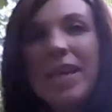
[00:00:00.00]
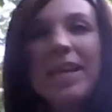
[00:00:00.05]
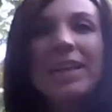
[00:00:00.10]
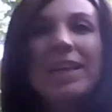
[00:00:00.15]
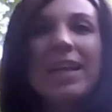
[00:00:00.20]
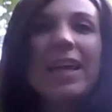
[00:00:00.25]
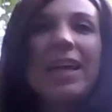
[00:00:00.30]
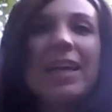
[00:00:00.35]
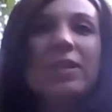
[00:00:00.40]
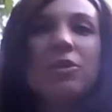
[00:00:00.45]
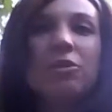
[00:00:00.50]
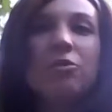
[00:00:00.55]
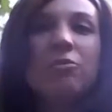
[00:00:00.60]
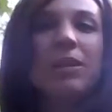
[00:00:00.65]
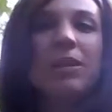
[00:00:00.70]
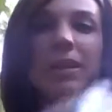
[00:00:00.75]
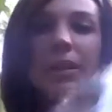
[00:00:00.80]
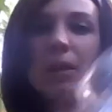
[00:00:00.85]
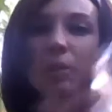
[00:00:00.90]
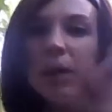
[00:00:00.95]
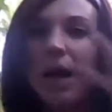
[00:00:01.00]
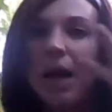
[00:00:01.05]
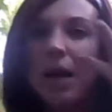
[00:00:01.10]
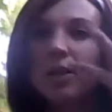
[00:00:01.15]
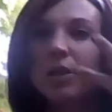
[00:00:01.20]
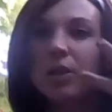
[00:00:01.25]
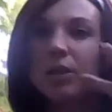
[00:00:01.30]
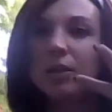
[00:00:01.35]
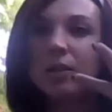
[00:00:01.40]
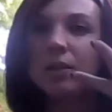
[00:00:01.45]
take a 2-liter
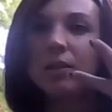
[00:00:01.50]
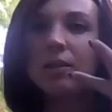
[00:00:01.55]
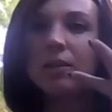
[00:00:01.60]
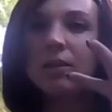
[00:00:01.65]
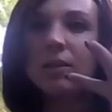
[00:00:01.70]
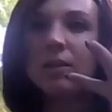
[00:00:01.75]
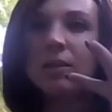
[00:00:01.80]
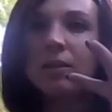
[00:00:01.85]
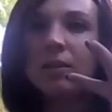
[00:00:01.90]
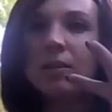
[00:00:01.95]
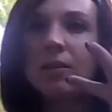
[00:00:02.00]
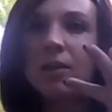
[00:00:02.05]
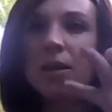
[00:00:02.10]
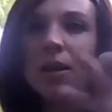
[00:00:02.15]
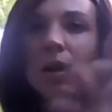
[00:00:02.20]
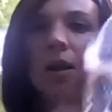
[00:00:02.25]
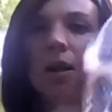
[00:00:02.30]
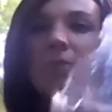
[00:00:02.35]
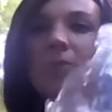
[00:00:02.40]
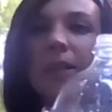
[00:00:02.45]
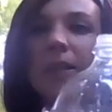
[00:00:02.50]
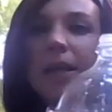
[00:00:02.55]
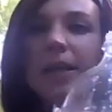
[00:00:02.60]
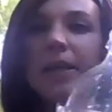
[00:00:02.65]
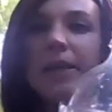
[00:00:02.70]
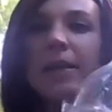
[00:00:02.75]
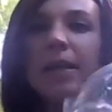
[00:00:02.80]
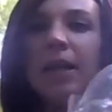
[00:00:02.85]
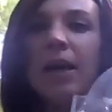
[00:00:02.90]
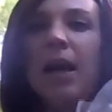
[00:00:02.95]
bottle.
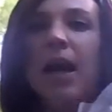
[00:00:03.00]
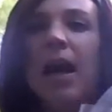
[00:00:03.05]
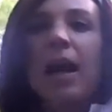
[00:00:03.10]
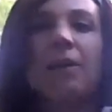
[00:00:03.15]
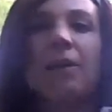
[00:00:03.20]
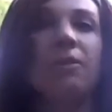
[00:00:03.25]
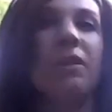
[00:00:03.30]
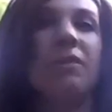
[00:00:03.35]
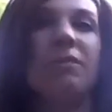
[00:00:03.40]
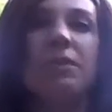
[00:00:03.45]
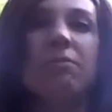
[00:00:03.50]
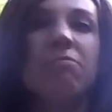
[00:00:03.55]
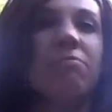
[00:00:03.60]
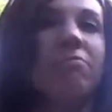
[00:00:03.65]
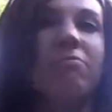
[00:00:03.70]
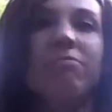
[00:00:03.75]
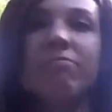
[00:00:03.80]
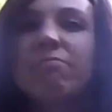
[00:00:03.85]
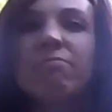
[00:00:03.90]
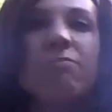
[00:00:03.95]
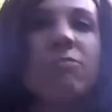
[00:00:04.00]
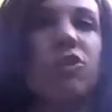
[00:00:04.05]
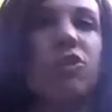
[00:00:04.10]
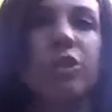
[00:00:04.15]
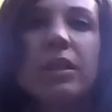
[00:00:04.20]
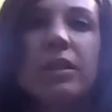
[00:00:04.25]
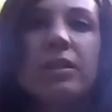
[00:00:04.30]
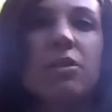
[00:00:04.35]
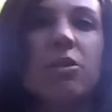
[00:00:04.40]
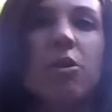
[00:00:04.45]
Alright, I don't even
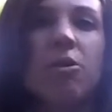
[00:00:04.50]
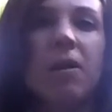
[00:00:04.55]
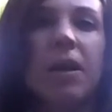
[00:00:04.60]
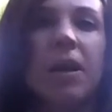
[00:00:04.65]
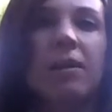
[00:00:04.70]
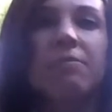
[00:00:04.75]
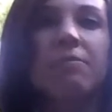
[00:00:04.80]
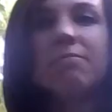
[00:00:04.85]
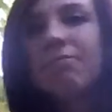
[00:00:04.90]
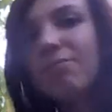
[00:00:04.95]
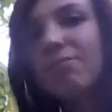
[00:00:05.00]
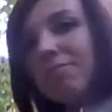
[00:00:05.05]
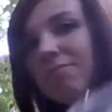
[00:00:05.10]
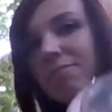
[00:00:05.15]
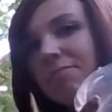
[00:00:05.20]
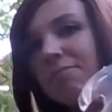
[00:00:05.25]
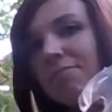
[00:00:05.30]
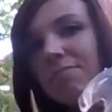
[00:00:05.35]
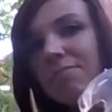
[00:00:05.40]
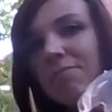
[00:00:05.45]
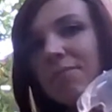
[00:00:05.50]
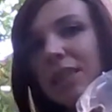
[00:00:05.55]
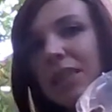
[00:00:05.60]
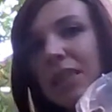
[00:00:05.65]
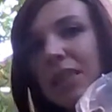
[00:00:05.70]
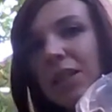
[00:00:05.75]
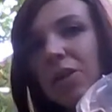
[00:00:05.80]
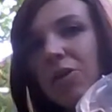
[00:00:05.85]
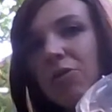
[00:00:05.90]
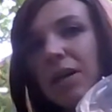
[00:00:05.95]
drink soda.
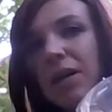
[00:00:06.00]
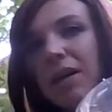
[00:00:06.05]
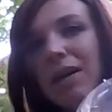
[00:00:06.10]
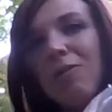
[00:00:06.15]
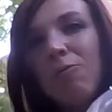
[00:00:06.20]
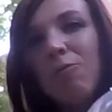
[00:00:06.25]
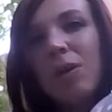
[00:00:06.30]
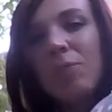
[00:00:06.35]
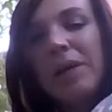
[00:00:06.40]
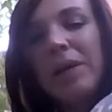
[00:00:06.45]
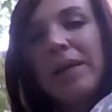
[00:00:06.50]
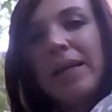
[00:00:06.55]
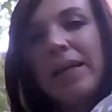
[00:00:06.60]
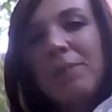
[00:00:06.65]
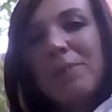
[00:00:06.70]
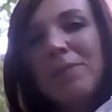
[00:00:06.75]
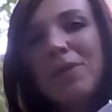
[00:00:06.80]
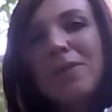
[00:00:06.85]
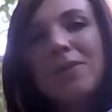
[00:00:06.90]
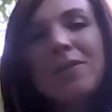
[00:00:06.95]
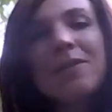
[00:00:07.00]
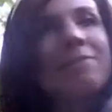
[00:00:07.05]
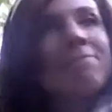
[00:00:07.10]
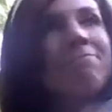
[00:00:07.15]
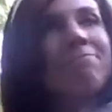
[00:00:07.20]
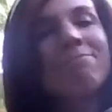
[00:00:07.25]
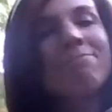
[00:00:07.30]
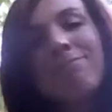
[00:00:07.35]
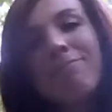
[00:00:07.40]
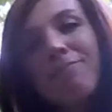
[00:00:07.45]
One of my neighbors
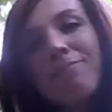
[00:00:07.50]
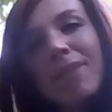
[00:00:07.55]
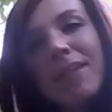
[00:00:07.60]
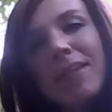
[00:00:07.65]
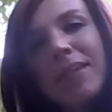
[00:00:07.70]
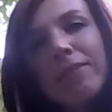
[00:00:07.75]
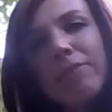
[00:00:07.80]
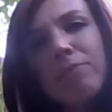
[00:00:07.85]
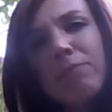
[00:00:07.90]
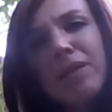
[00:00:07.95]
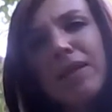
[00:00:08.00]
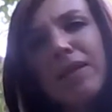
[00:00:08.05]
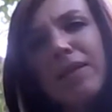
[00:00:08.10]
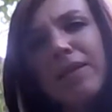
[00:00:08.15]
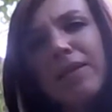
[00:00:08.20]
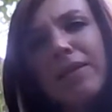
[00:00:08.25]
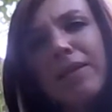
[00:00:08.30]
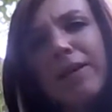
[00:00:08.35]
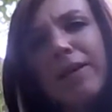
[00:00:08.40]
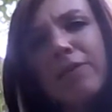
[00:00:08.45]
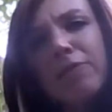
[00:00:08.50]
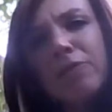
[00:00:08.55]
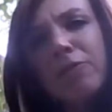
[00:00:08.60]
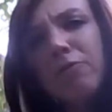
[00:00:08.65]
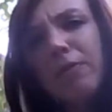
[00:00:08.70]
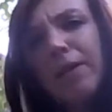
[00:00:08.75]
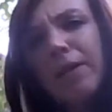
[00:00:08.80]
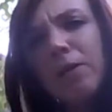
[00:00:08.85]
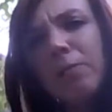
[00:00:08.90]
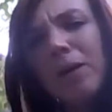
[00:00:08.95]
gives me their
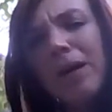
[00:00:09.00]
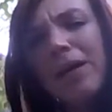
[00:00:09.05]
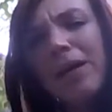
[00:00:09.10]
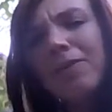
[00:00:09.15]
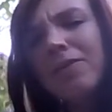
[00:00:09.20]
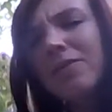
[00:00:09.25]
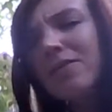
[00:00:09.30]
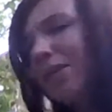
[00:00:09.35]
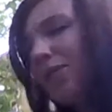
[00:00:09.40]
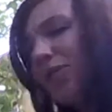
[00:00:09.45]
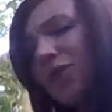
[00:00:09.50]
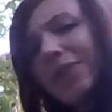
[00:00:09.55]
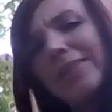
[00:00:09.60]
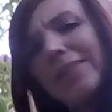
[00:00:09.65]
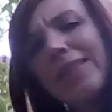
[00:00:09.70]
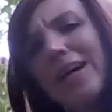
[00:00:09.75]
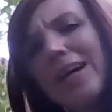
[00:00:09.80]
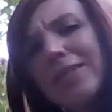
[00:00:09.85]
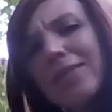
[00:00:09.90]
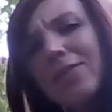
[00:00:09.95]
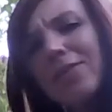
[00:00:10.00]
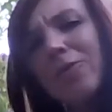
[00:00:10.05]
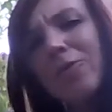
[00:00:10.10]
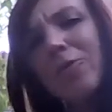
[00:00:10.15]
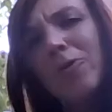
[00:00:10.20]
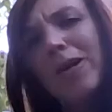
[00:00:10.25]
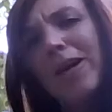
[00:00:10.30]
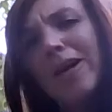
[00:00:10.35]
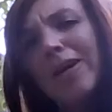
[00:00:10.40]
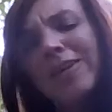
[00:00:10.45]
2-liter bottles. They drink a lot of
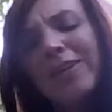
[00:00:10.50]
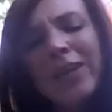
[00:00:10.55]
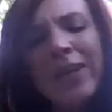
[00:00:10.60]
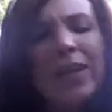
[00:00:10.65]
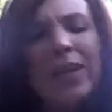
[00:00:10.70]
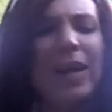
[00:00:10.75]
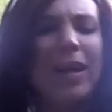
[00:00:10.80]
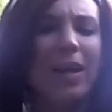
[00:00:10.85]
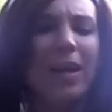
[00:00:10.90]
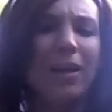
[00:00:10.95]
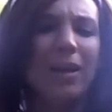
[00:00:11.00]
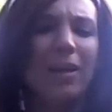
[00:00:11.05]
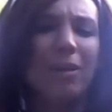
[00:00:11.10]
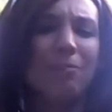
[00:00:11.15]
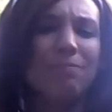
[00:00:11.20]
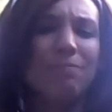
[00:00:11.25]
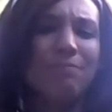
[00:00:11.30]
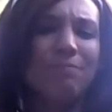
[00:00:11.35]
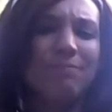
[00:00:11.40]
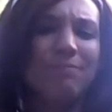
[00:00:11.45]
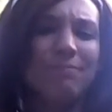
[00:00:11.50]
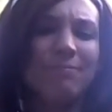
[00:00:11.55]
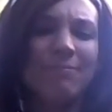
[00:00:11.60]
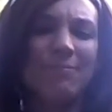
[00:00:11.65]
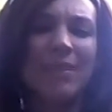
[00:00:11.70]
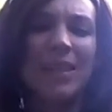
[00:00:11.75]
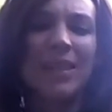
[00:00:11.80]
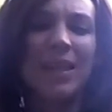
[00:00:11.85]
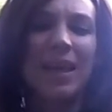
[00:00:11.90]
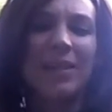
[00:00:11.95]
soda.
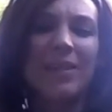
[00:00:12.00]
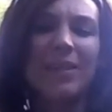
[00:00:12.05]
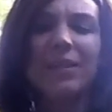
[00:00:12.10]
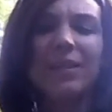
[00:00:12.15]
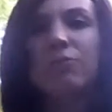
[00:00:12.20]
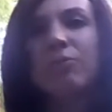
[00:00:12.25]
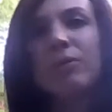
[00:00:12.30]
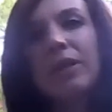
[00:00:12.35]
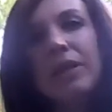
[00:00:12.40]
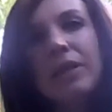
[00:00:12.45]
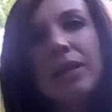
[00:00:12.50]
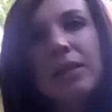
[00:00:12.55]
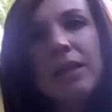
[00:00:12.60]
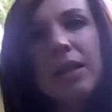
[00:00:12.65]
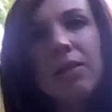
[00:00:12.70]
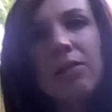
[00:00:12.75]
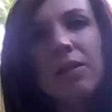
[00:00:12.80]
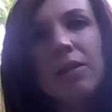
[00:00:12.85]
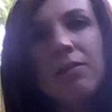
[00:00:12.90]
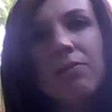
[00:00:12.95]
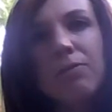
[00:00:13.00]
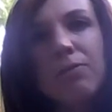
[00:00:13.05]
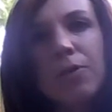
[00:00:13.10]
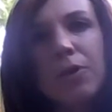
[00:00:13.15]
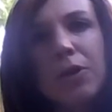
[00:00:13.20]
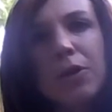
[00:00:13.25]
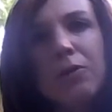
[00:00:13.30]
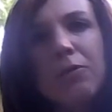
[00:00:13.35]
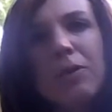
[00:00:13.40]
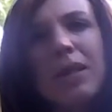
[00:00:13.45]
I think it's really unhealthy
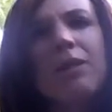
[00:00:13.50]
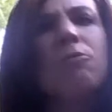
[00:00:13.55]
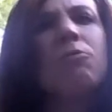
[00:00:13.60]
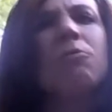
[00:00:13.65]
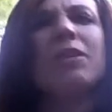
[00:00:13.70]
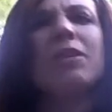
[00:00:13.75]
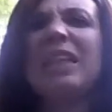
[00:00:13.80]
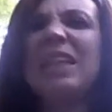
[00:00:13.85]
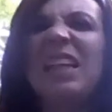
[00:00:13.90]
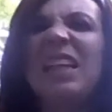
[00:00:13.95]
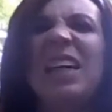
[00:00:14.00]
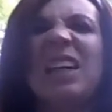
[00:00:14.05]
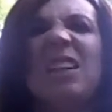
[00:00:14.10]
for you, and I don't really